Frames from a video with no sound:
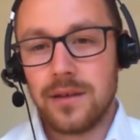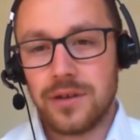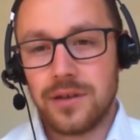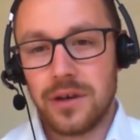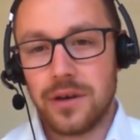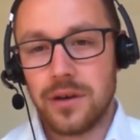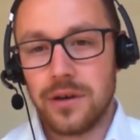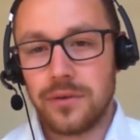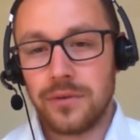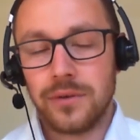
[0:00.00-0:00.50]
to
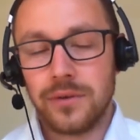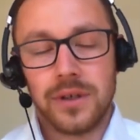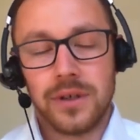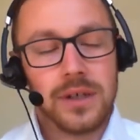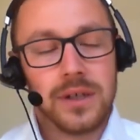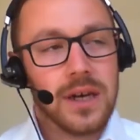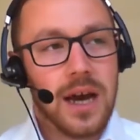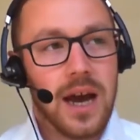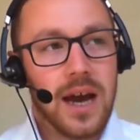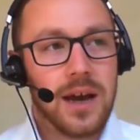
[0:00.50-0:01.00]
do.
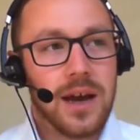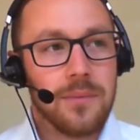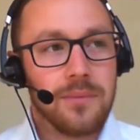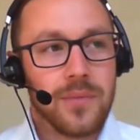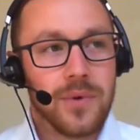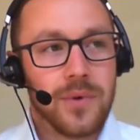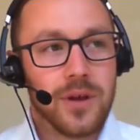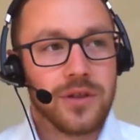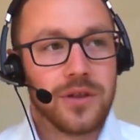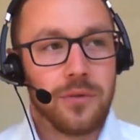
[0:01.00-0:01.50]

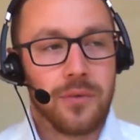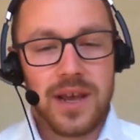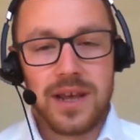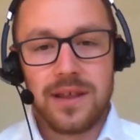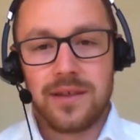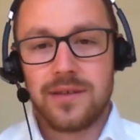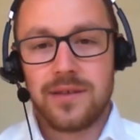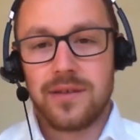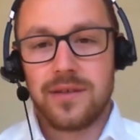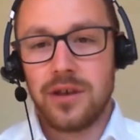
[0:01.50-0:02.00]
There
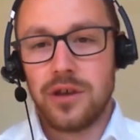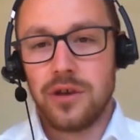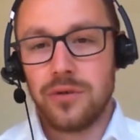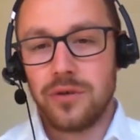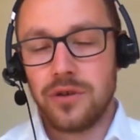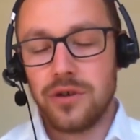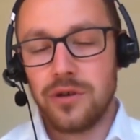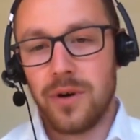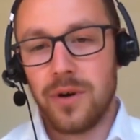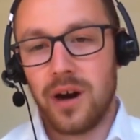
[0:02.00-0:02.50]
is,
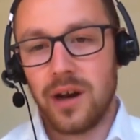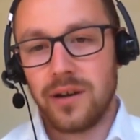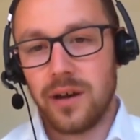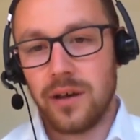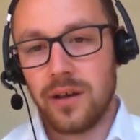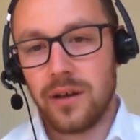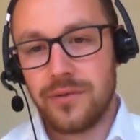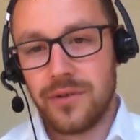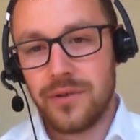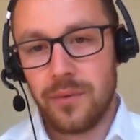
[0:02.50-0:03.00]
you might
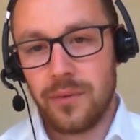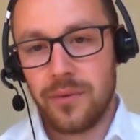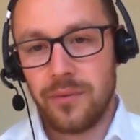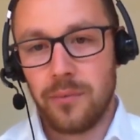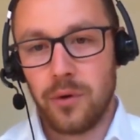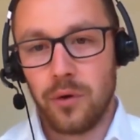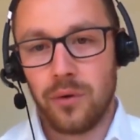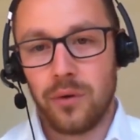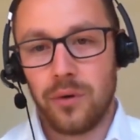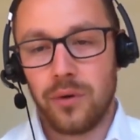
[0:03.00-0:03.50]
know those terms
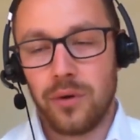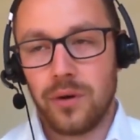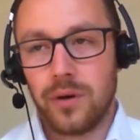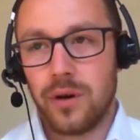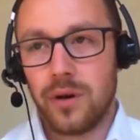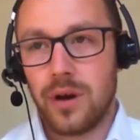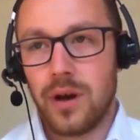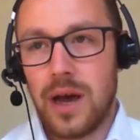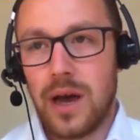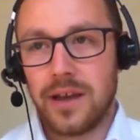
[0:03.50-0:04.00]
more
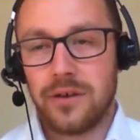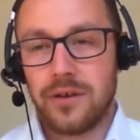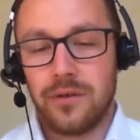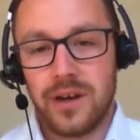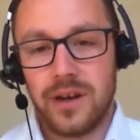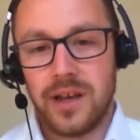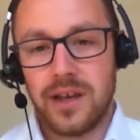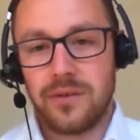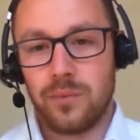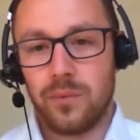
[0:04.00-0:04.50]

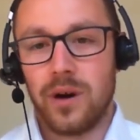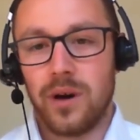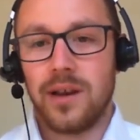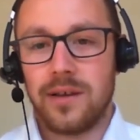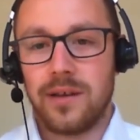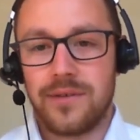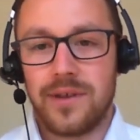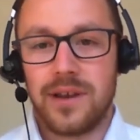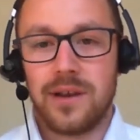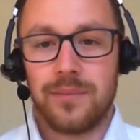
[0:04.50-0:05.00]
accurately as
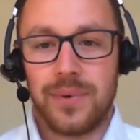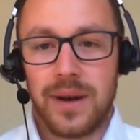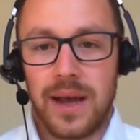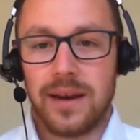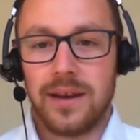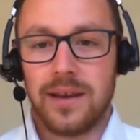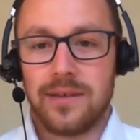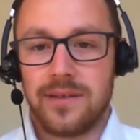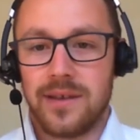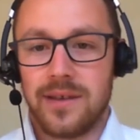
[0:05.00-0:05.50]
whitelisting and
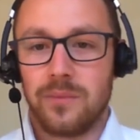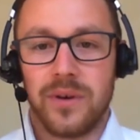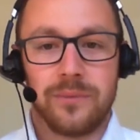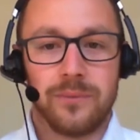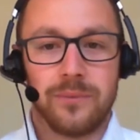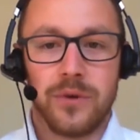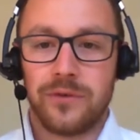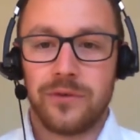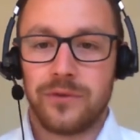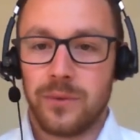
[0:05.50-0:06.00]
blacklisting.
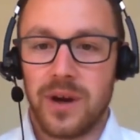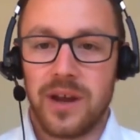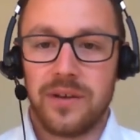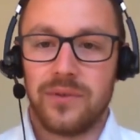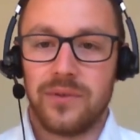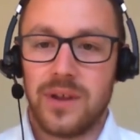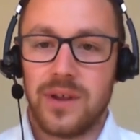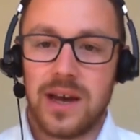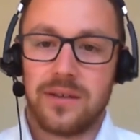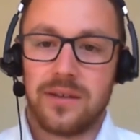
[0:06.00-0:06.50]
We've moved away
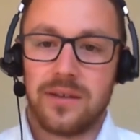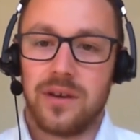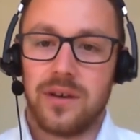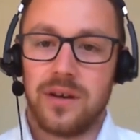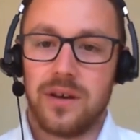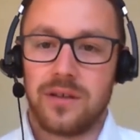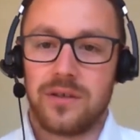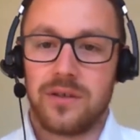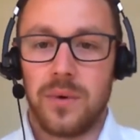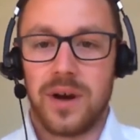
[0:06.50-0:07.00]
from that
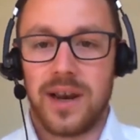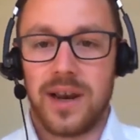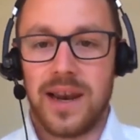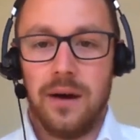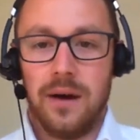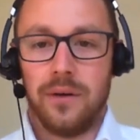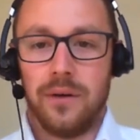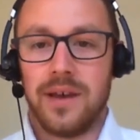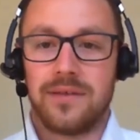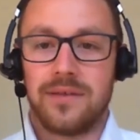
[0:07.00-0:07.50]
to
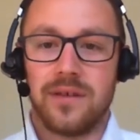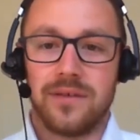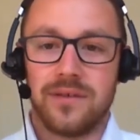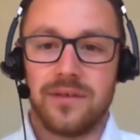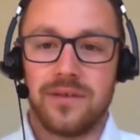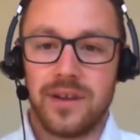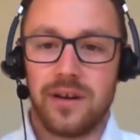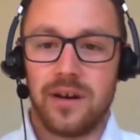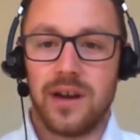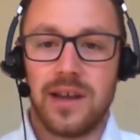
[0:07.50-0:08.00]
allow list and
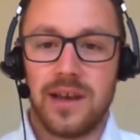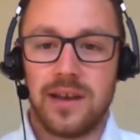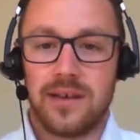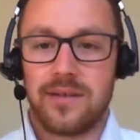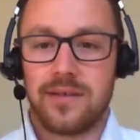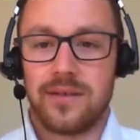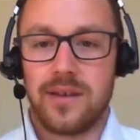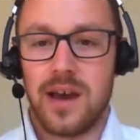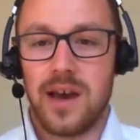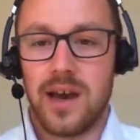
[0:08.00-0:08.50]
deny
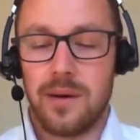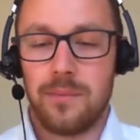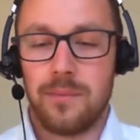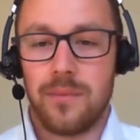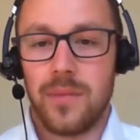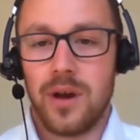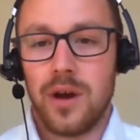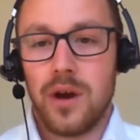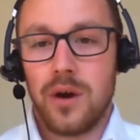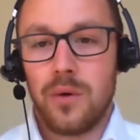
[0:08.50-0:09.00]
list,
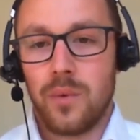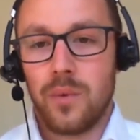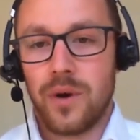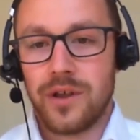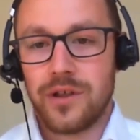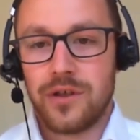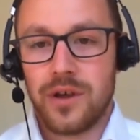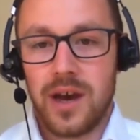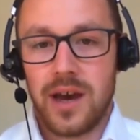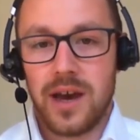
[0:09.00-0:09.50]

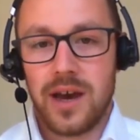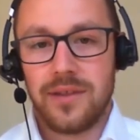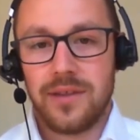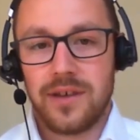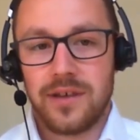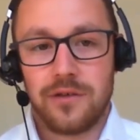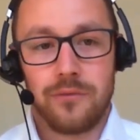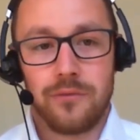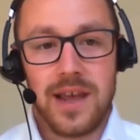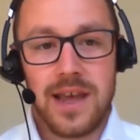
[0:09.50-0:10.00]
which
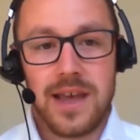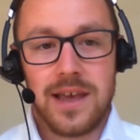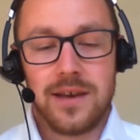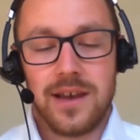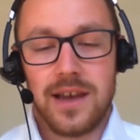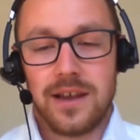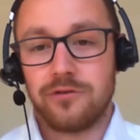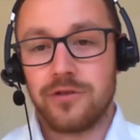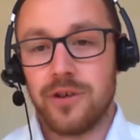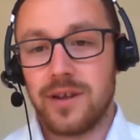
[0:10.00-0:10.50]
there's a really
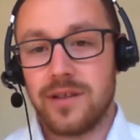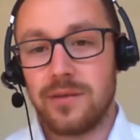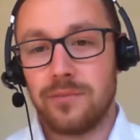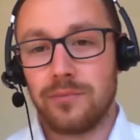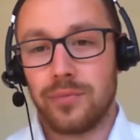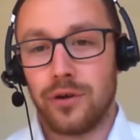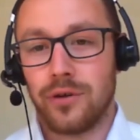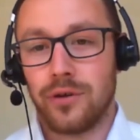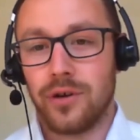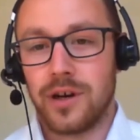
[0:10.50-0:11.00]

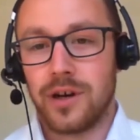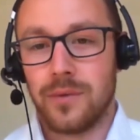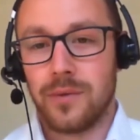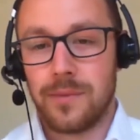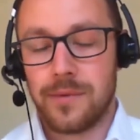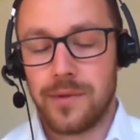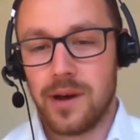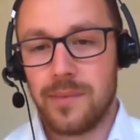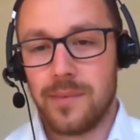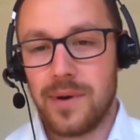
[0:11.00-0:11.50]
interesting blog on our
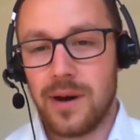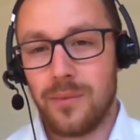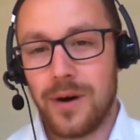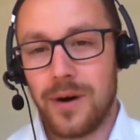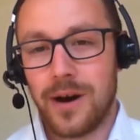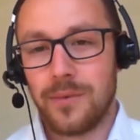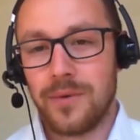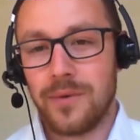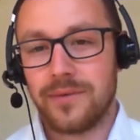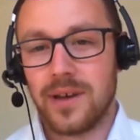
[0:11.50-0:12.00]
website about
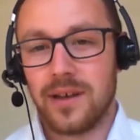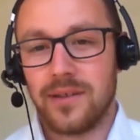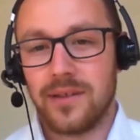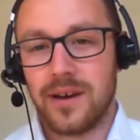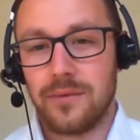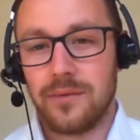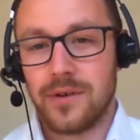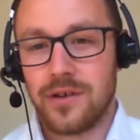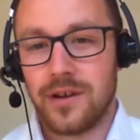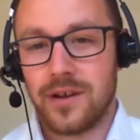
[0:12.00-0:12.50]
why we've done
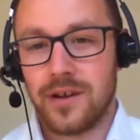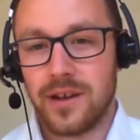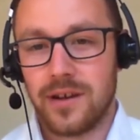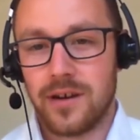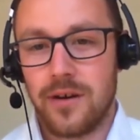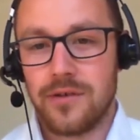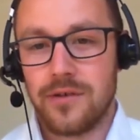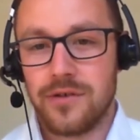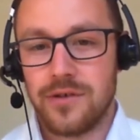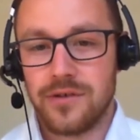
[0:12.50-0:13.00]
that, which I'd
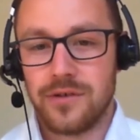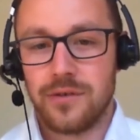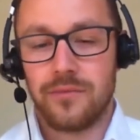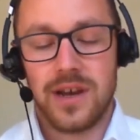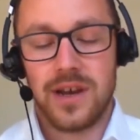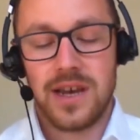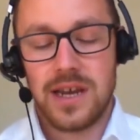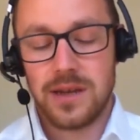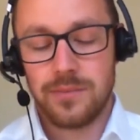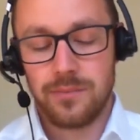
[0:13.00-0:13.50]
encourage you to
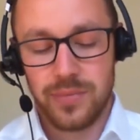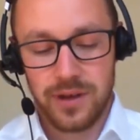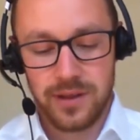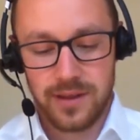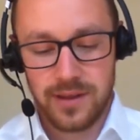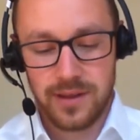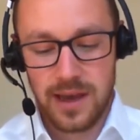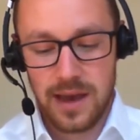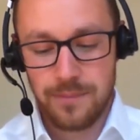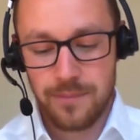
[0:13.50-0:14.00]
read. But